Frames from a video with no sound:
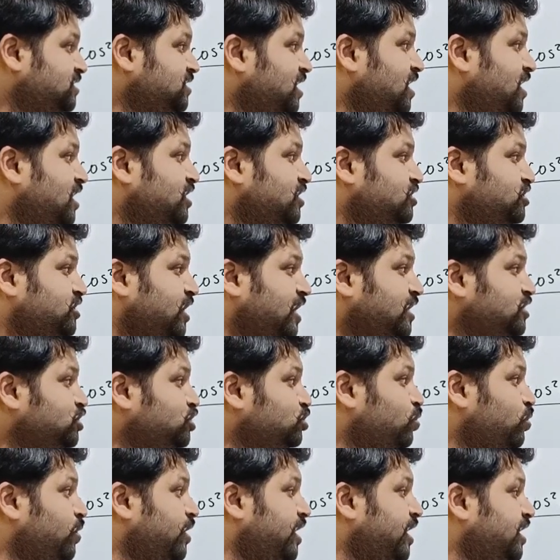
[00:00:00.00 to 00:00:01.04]
sin
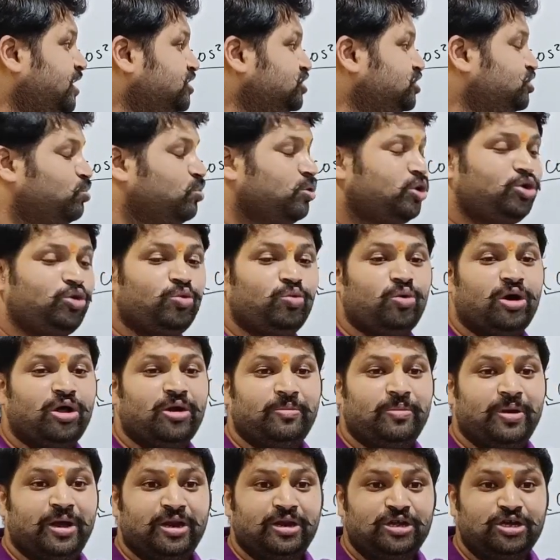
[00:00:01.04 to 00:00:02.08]
square a is equal to 1
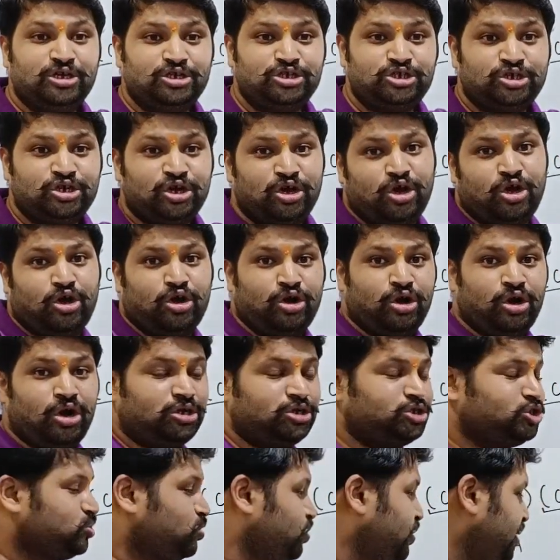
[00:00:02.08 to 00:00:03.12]
minus cos
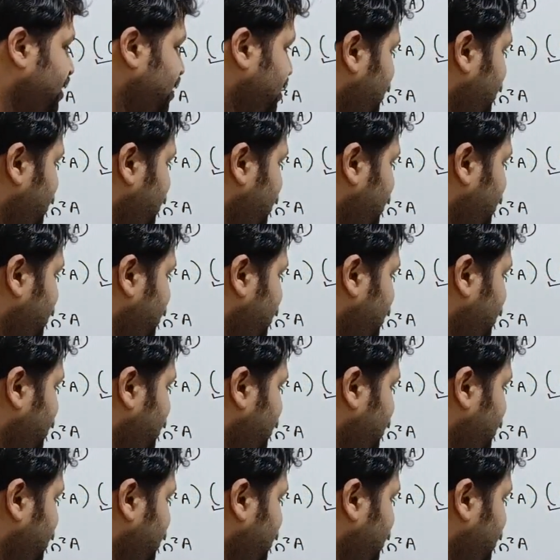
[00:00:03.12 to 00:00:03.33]
square a,